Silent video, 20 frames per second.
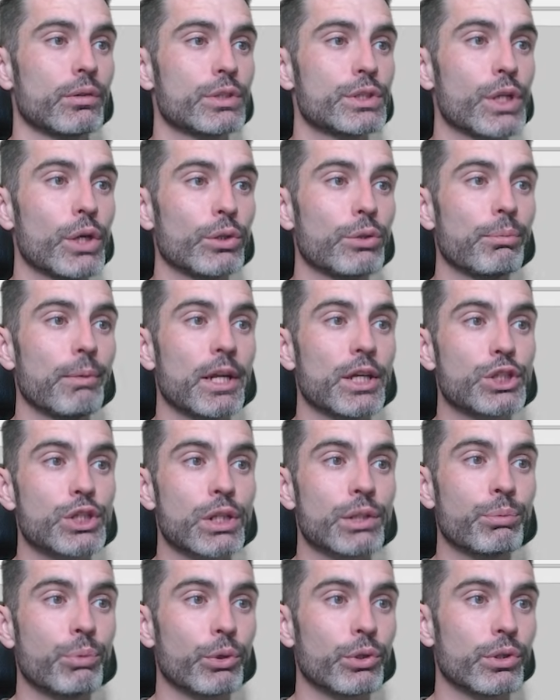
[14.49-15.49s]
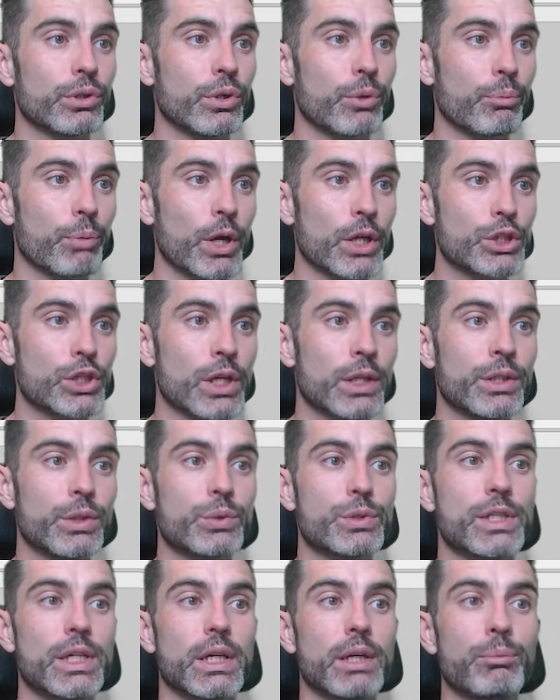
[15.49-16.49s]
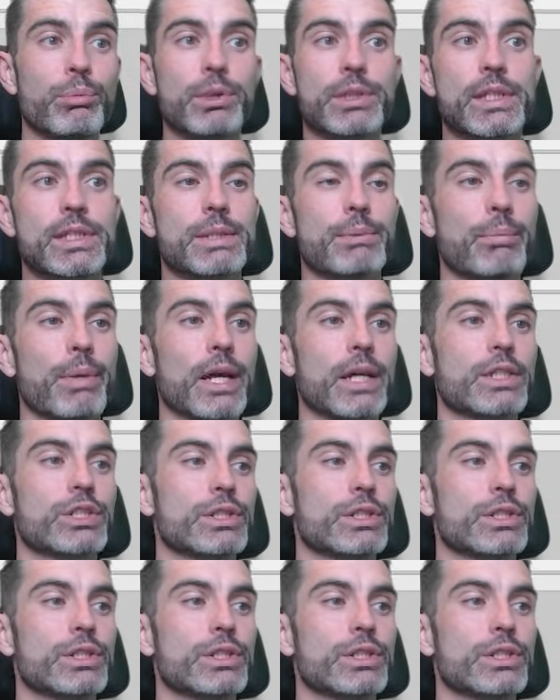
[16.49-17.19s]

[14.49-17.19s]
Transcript: so to manage input in your project, use the input system package